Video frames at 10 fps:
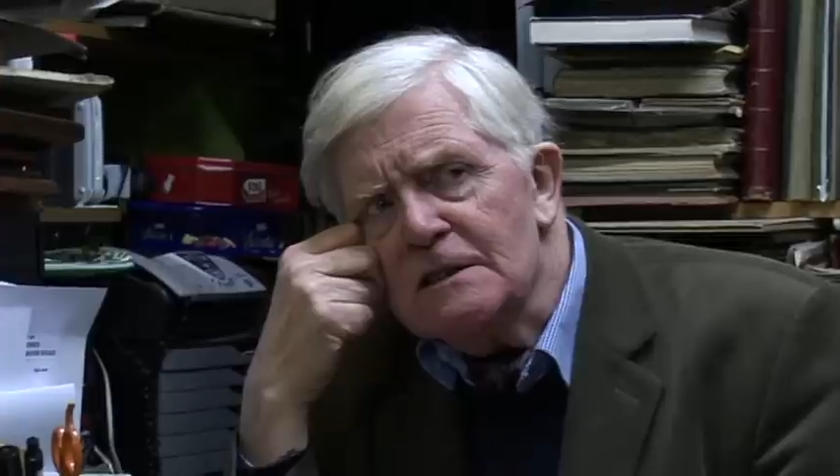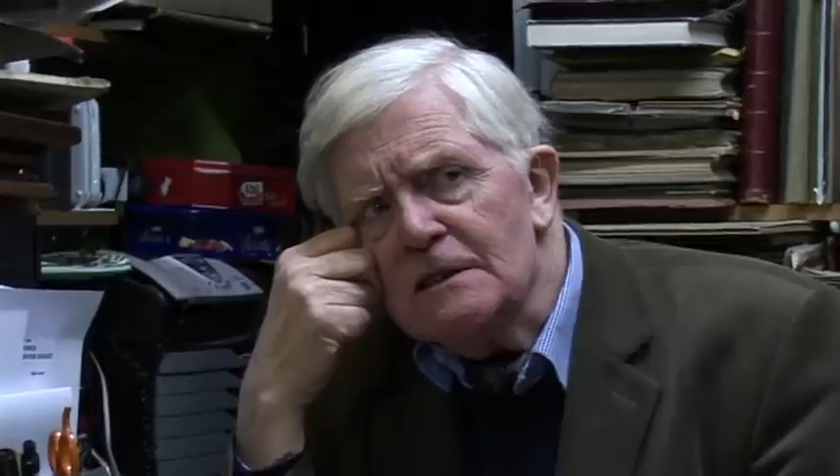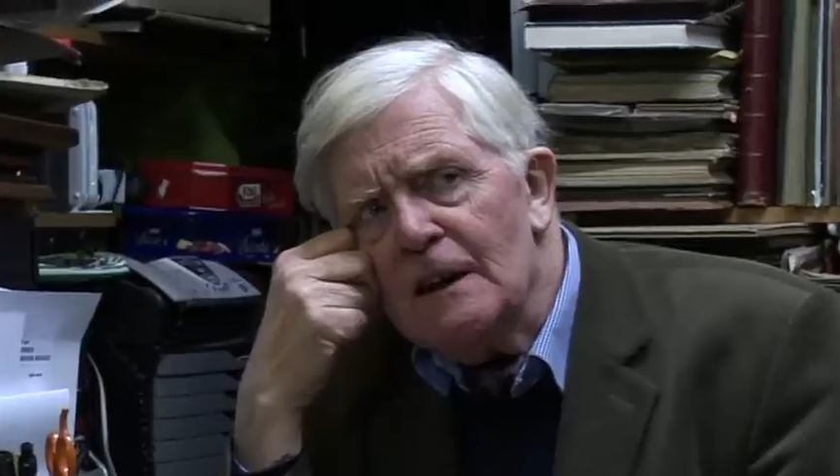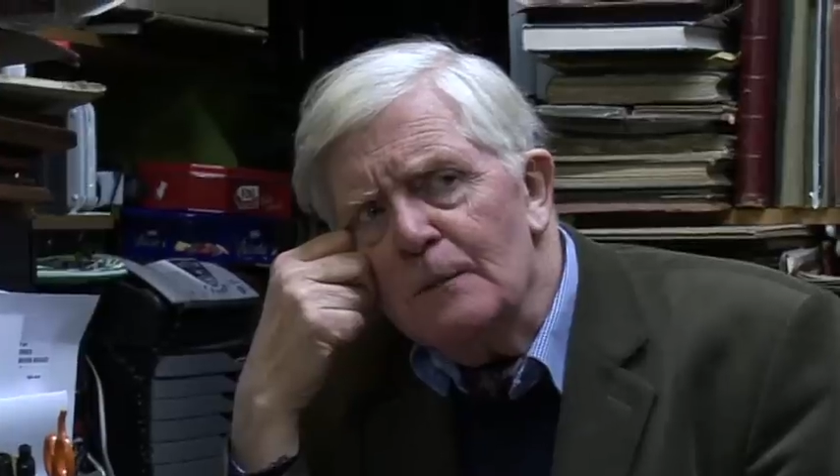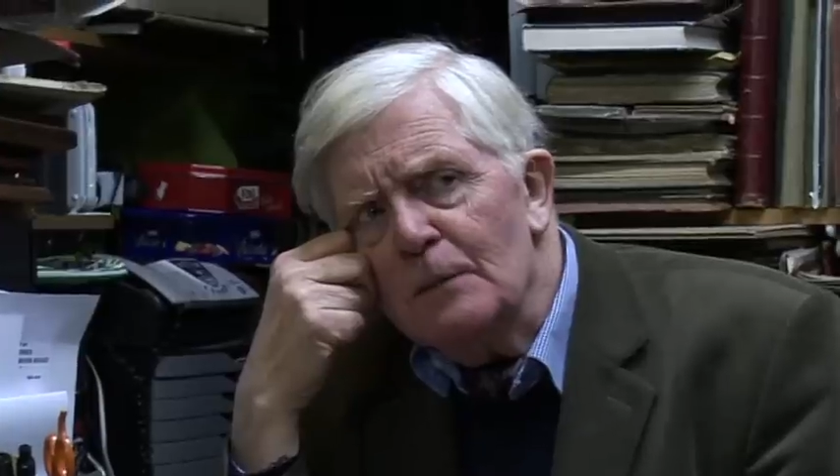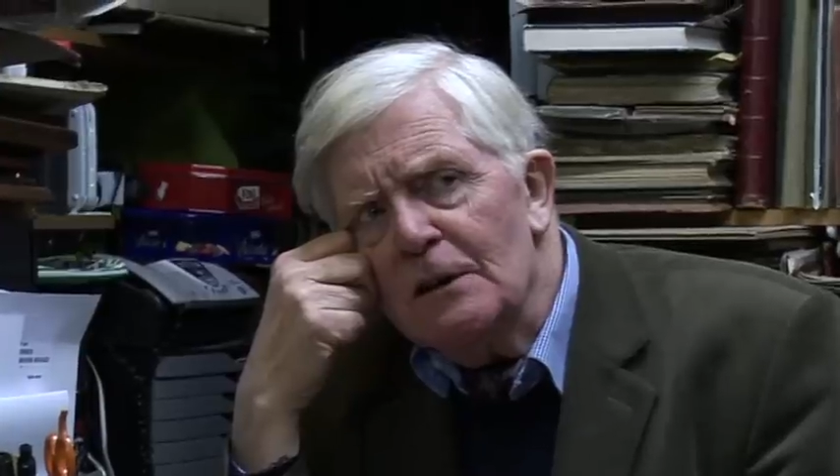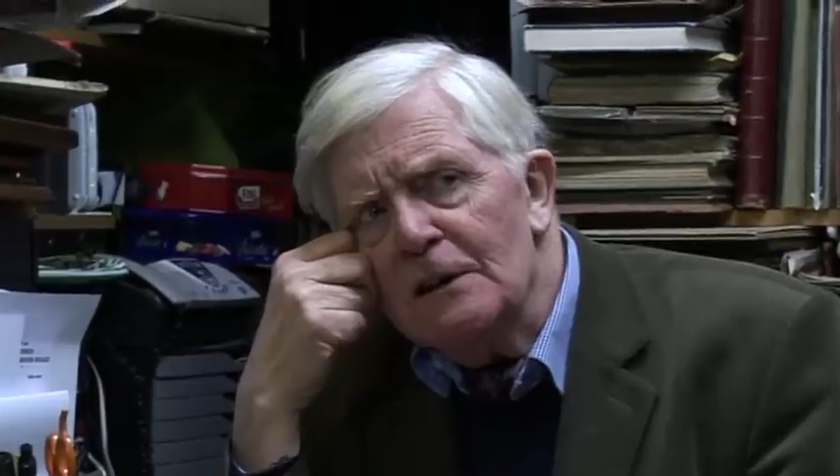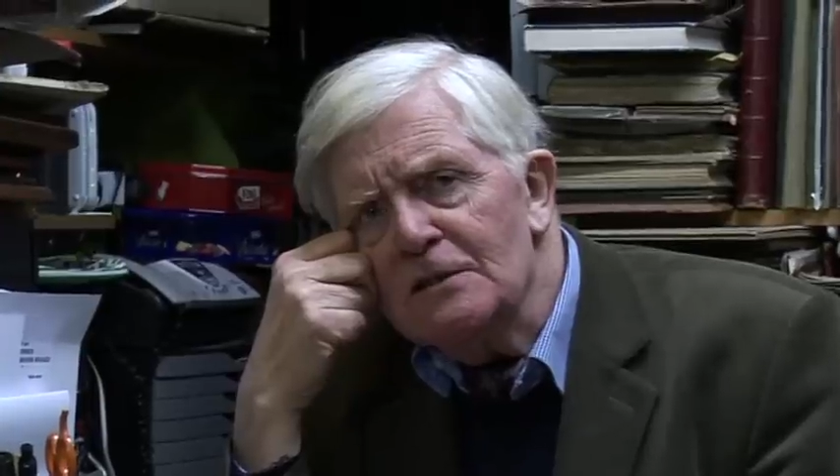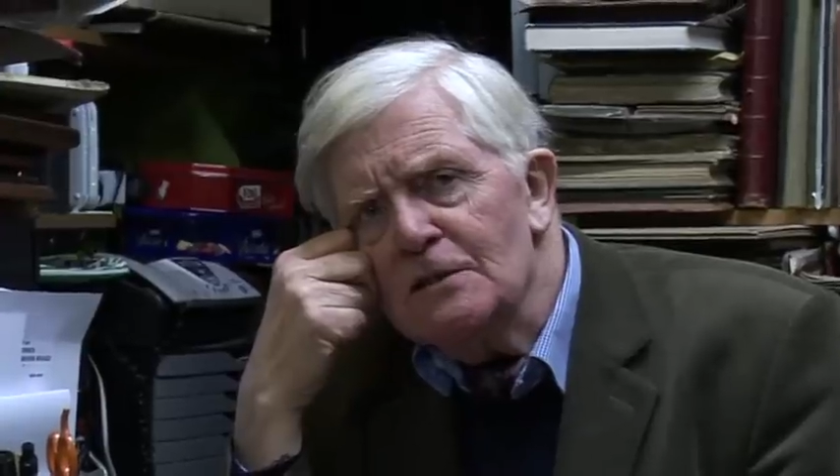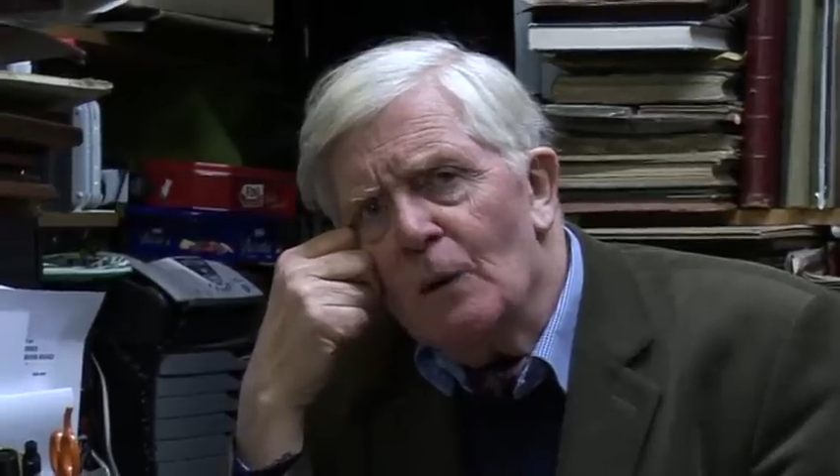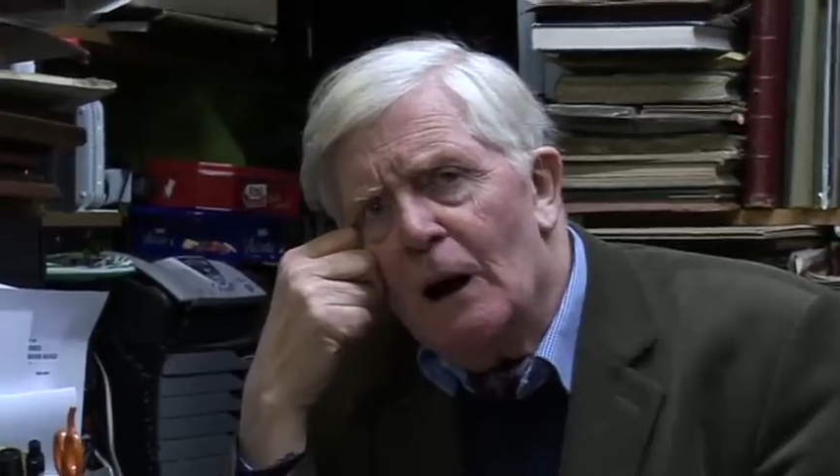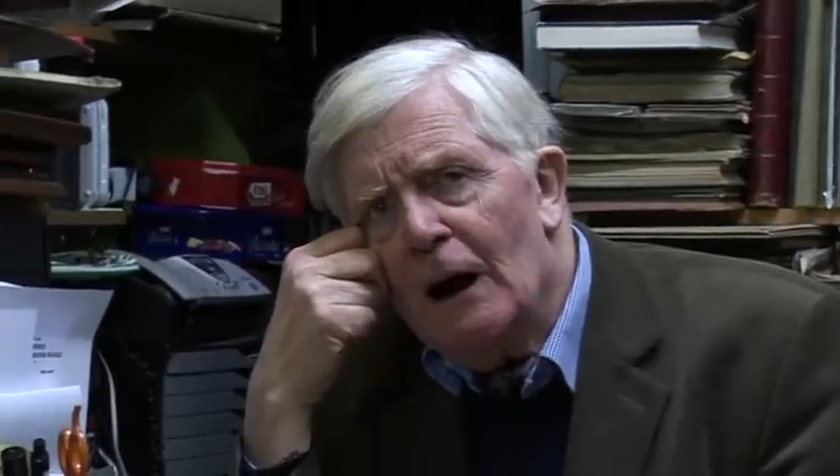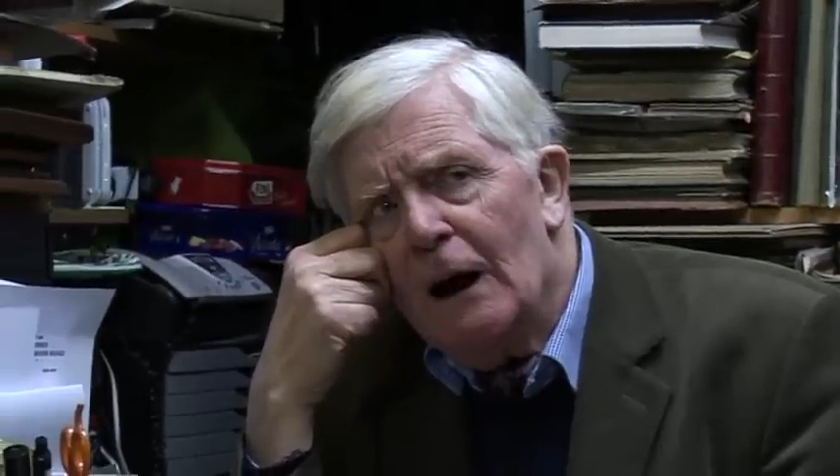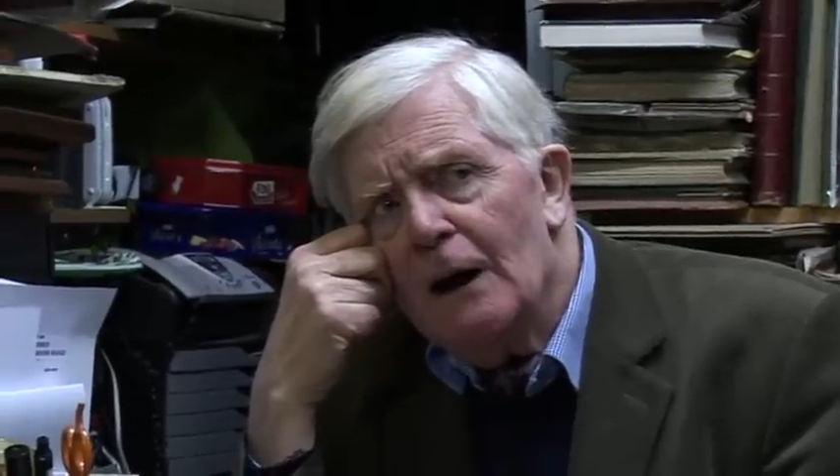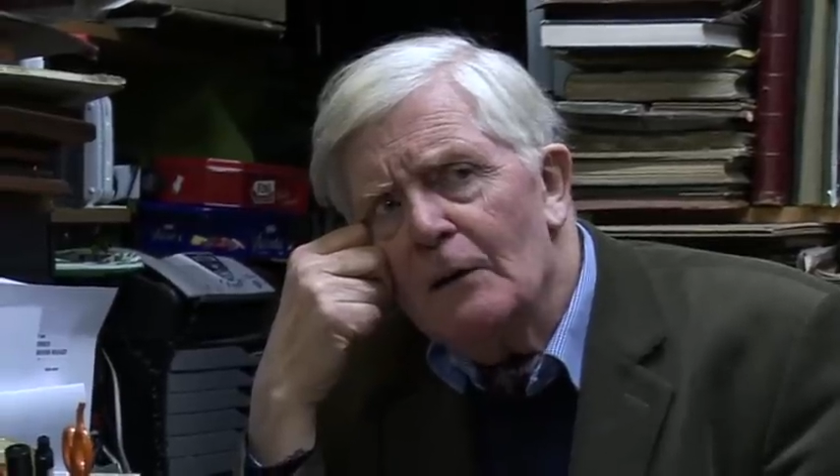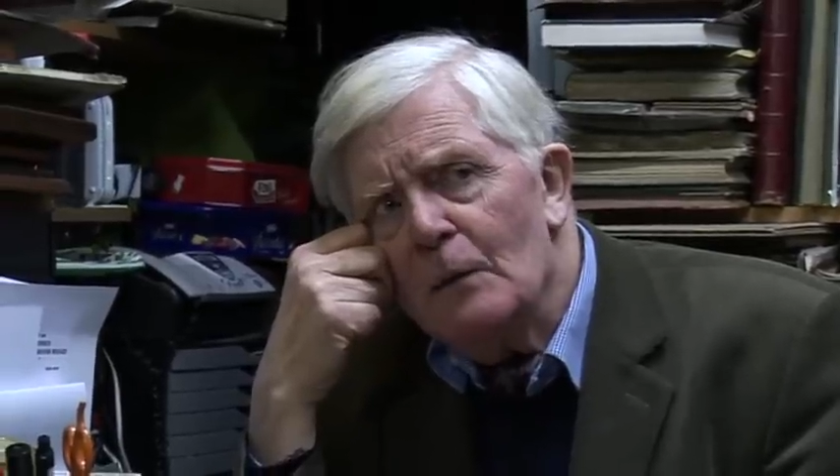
that I'm going to hire a